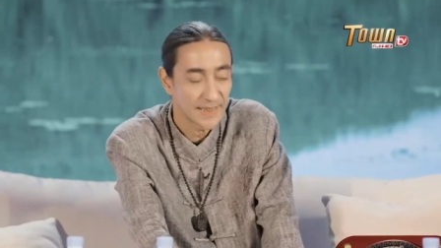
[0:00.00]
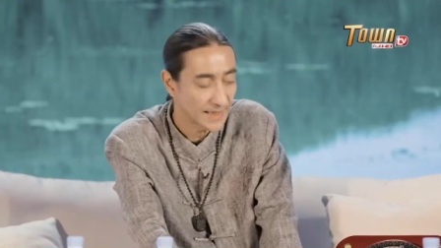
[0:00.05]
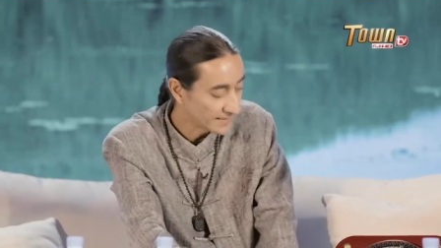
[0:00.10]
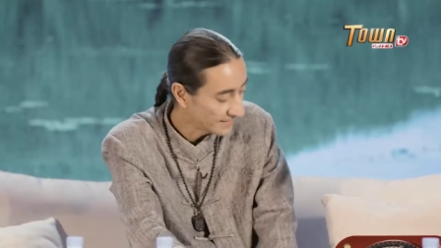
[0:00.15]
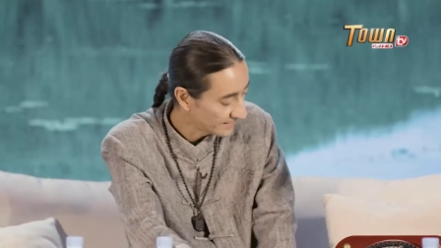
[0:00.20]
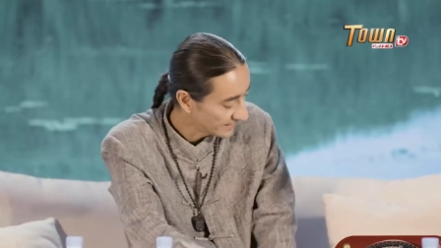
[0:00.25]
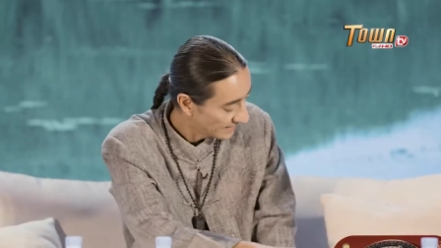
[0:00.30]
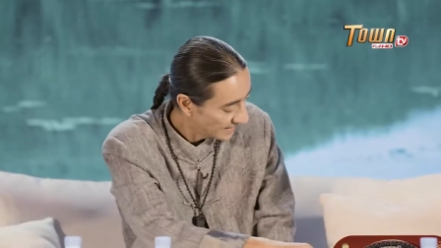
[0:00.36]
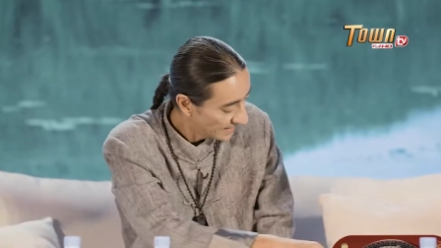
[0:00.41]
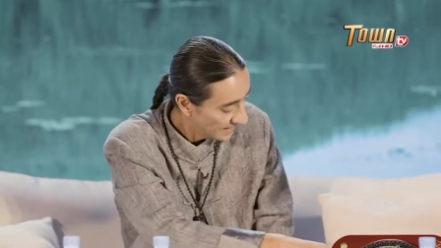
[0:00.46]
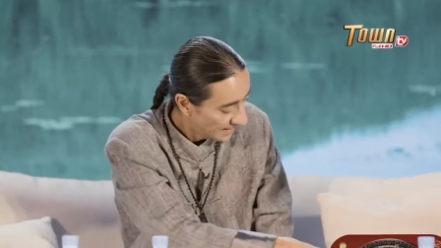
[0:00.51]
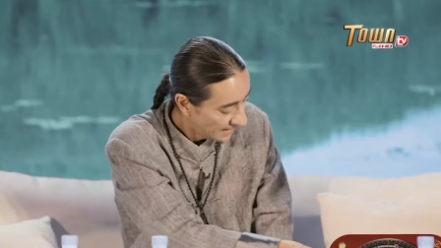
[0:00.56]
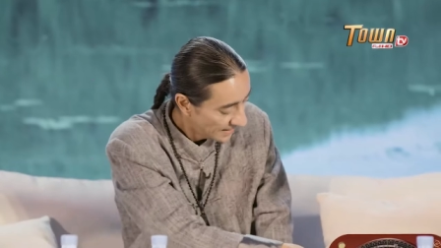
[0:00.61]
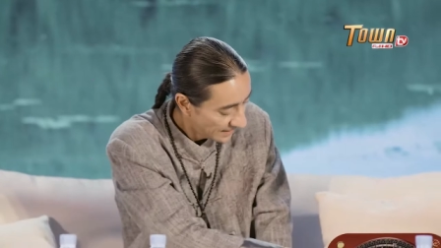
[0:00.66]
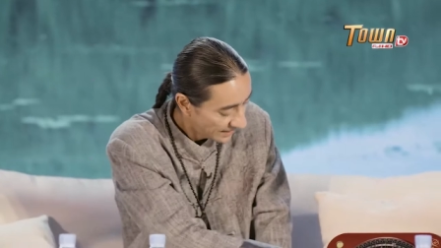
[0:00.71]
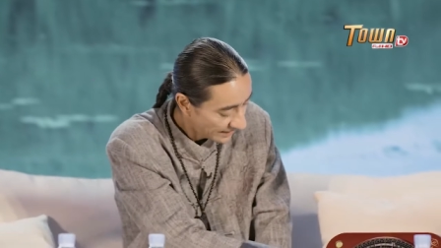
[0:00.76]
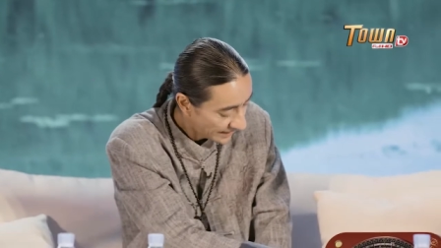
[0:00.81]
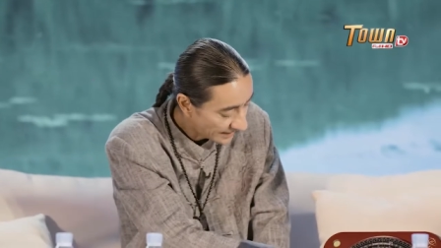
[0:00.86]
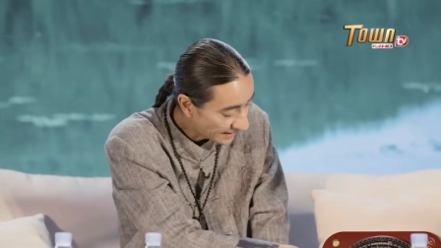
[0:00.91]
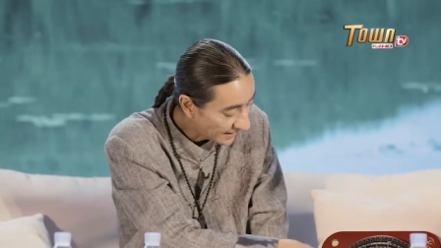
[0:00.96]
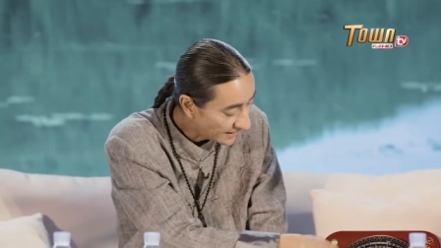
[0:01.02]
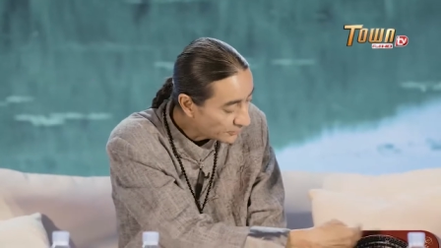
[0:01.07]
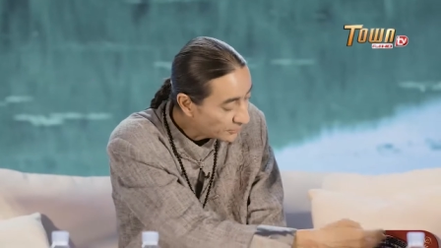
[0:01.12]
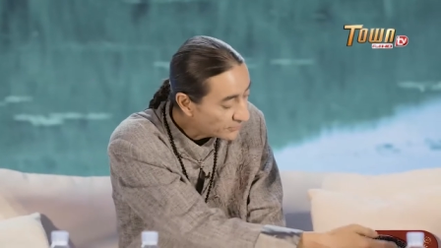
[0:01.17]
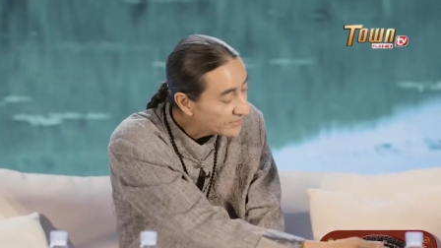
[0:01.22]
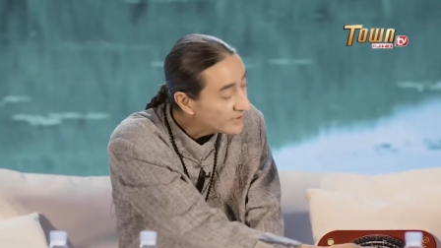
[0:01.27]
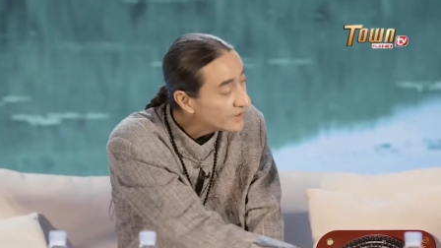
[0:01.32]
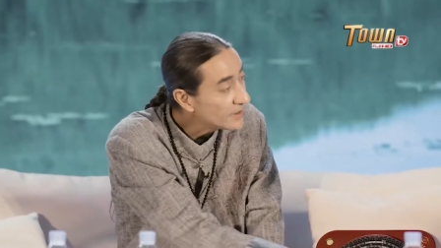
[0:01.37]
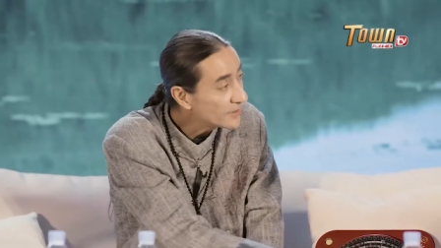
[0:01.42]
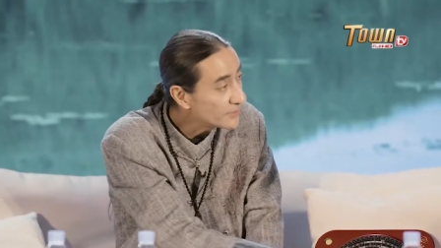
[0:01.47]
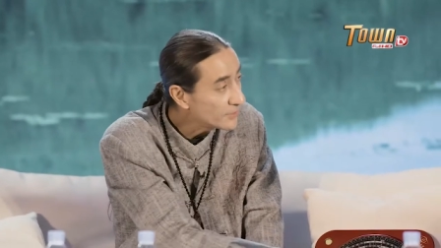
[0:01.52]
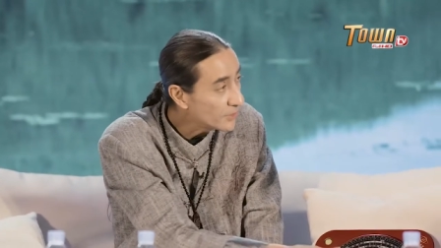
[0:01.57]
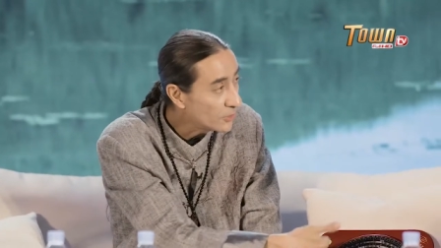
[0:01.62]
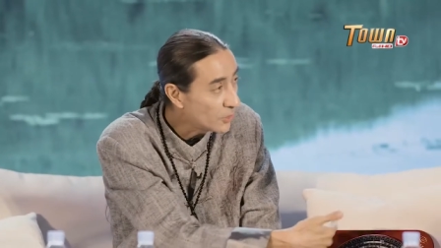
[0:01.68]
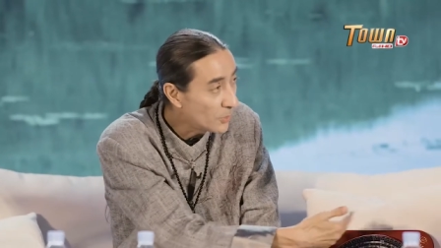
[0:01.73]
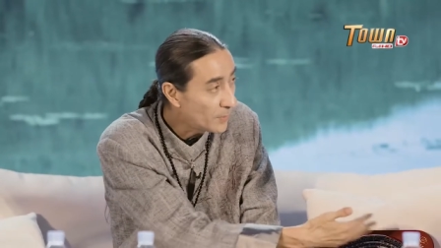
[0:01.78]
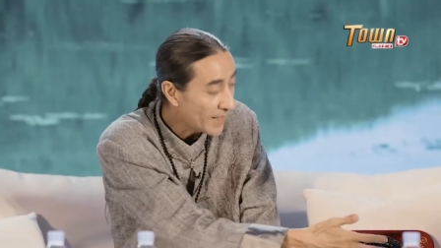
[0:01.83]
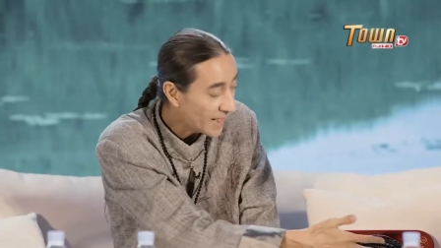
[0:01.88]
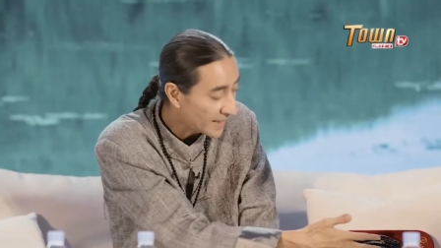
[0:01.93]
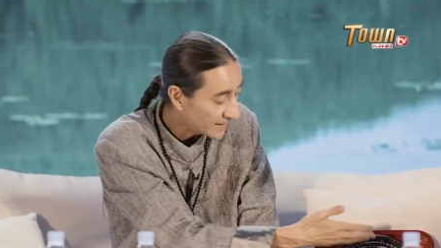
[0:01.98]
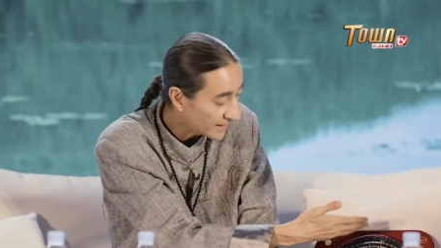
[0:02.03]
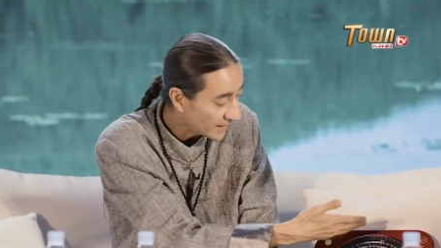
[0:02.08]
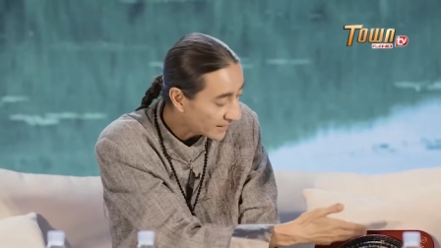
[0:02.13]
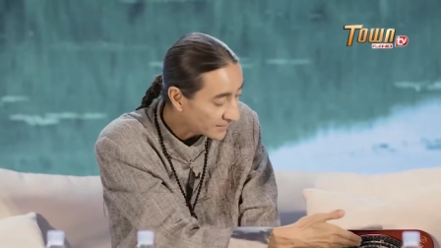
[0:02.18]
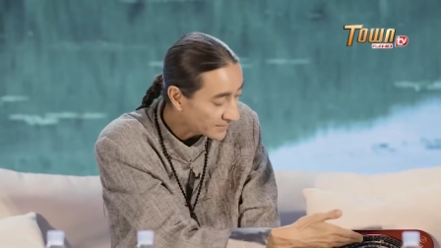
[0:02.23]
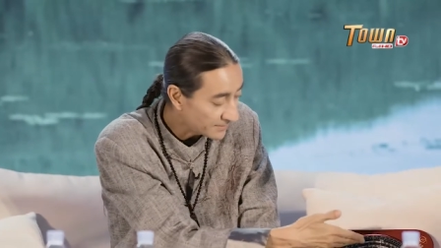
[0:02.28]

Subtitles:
yesAnd then you see on the Lopan,